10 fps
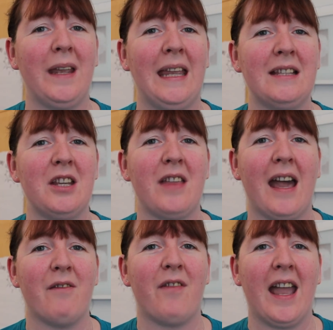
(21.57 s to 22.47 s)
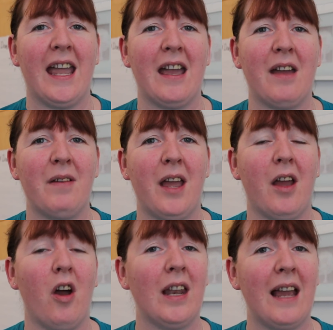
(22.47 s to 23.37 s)
We do that via
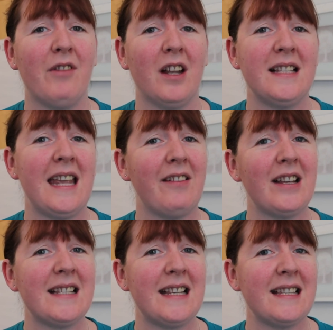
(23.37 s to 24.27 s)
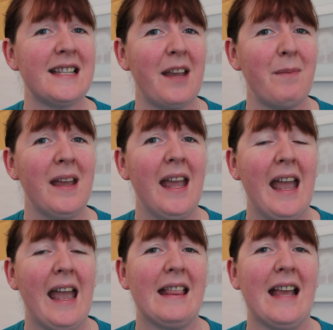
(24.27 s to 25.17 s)
an online volunteering system,
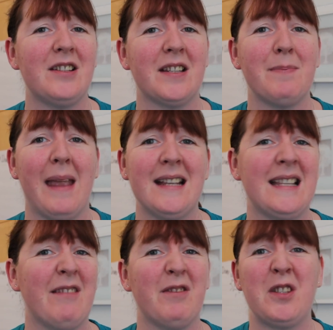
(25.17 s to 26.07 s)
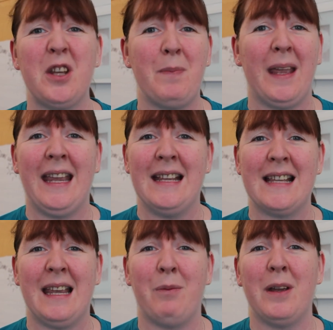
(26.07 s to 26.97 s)
and that just makes it super easy.